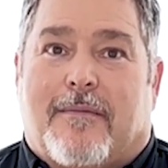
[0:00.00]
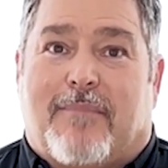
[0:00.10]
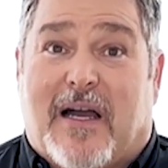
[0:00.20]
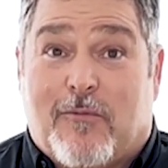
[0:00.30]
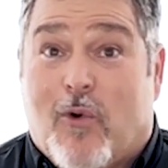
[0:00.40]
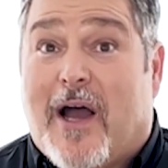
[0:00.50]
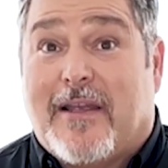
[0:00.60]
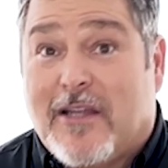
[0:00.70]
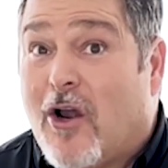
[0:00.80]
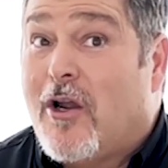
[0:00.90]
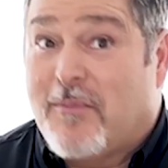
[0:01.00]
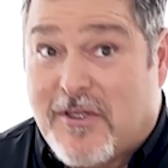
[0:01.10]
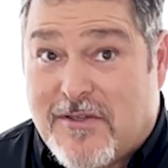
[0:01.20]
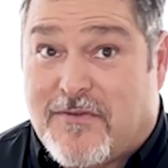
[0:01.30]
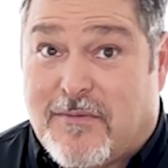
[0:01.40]
buy white
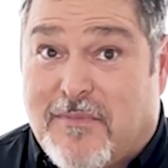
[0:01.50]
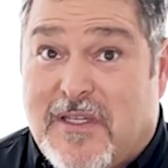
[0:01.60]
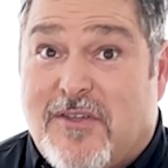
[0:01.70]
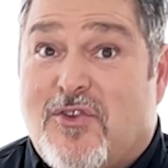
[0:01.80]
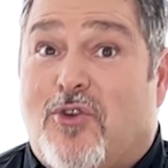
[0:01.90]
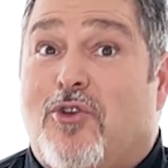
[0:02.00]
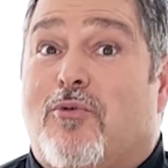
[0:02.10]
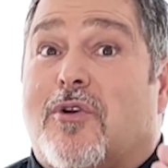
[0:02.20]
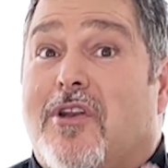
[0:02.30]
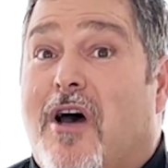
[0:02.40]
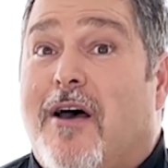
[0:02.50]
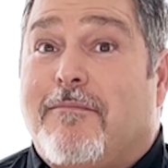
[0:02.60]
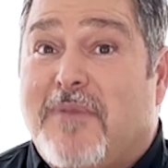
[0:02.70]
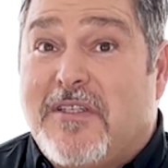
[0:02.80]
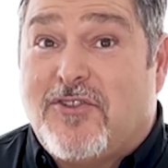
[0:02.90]
garments from me, so you will
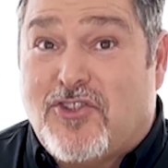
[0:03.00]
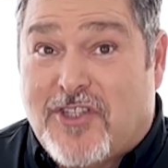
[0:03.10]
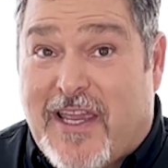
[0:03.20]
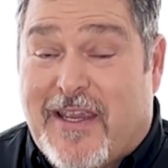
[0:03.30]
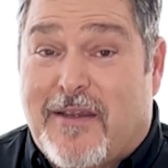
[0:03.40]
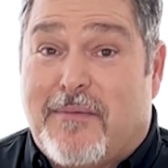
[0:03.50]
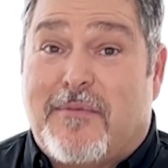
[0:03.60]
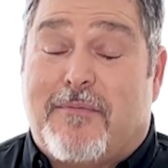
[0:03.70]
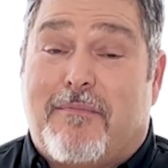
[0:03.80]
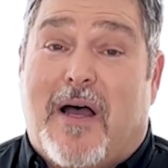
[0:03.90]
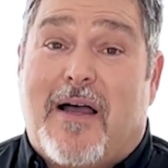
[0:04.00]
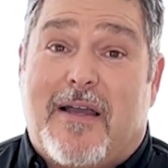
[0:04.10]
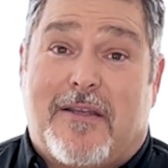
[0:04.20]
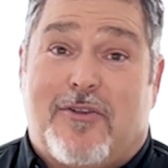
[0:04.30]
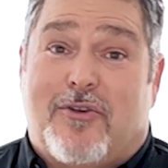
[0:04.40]
not be shamed
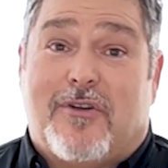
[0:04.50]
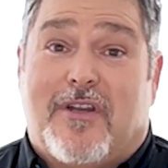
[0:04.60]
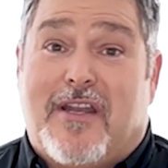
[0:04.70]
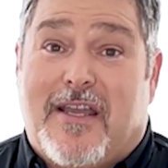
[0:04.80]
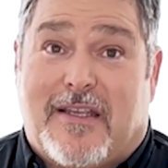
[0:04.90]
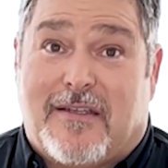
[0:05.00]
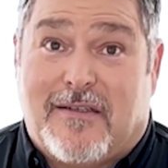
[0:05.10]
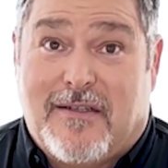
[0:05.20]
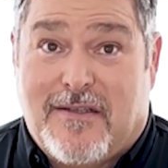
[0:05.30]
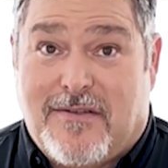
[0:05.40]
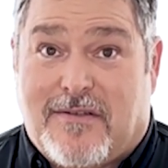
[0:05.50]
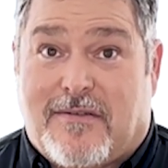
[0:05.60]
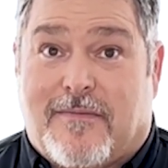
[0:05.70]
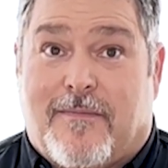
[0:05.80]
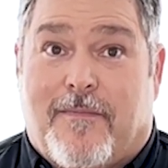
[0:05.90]
by your nakedness.
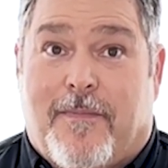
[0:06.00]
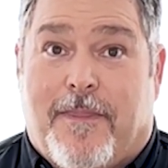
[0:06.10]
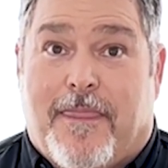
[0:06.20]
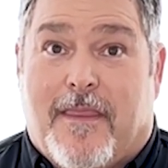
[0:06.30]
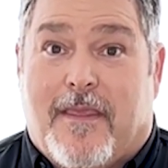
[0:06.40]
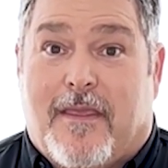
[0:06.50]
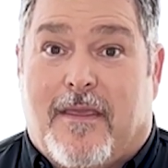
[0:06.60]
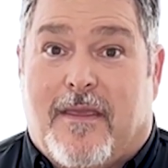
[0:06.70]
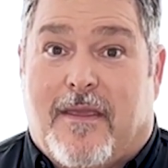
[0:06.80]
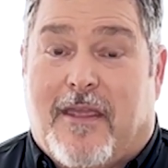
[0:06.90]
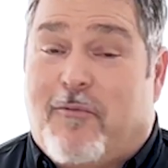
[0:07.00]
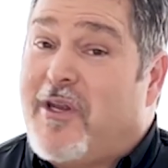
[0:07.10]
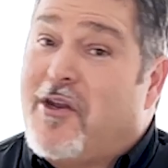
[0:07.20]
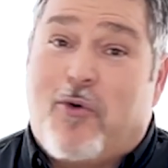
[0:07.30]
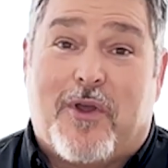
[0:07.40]
And
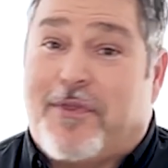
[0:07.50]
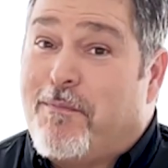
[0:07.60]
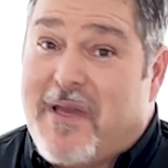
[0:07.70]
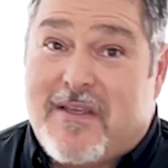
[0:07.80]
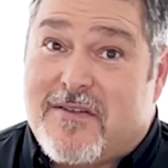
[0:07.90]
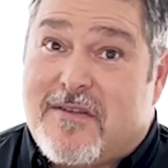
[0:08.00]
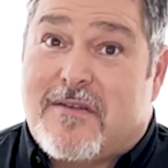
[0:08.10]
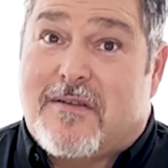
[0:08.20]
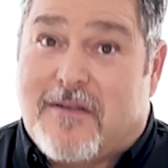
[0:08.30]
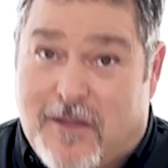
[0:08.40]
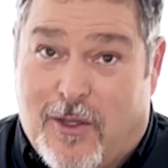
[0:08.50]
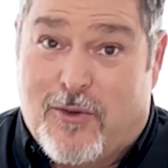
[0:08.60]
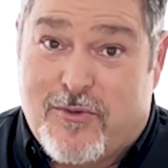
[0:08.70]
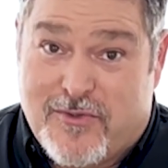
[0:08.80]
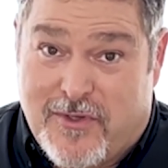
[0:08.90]
we know what the best
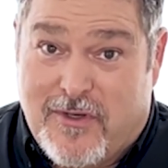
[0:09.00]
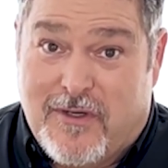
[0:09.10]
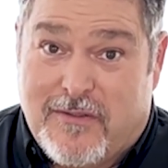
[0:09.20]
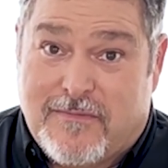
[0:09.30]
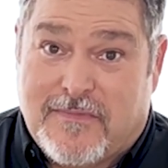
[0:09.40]
clothes are.